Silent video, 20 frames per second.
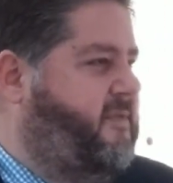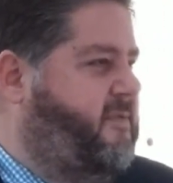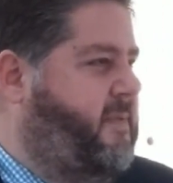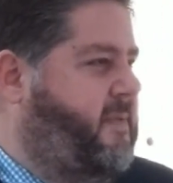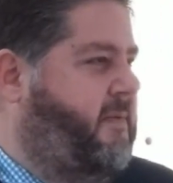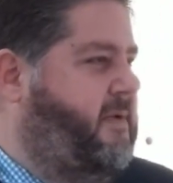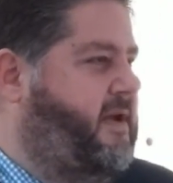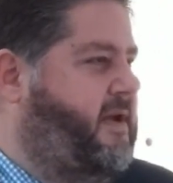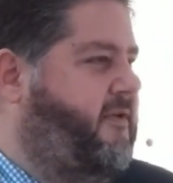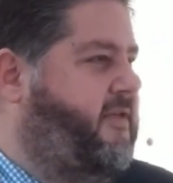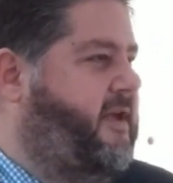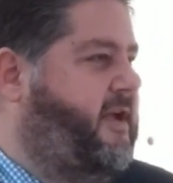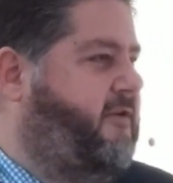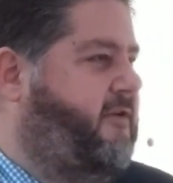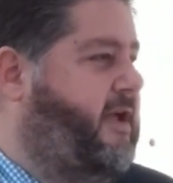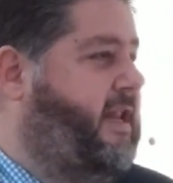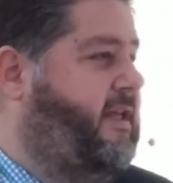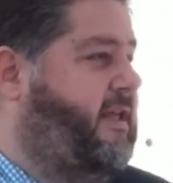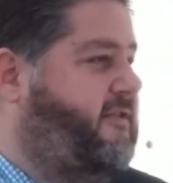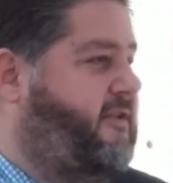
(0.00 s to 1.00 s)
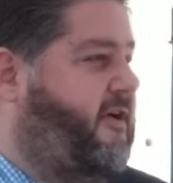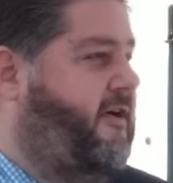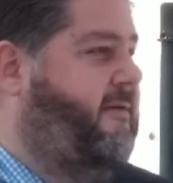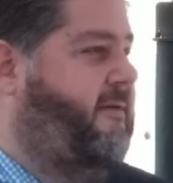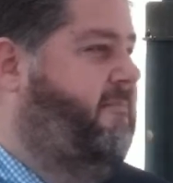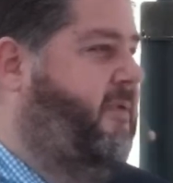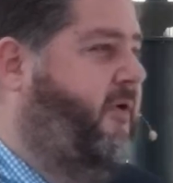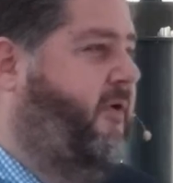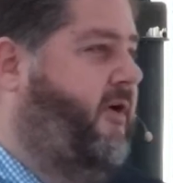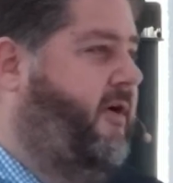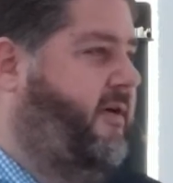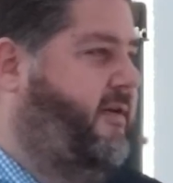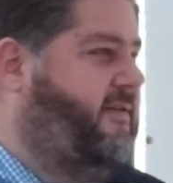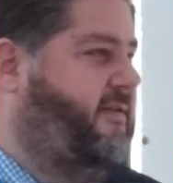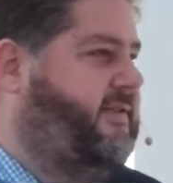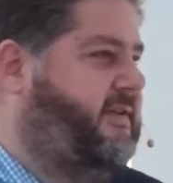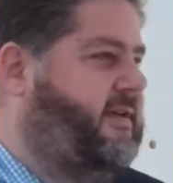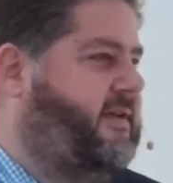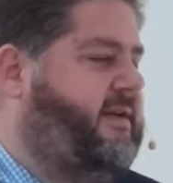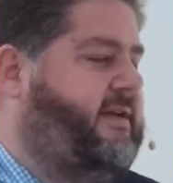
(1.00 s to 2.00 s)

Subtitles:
But we know that greetings are important.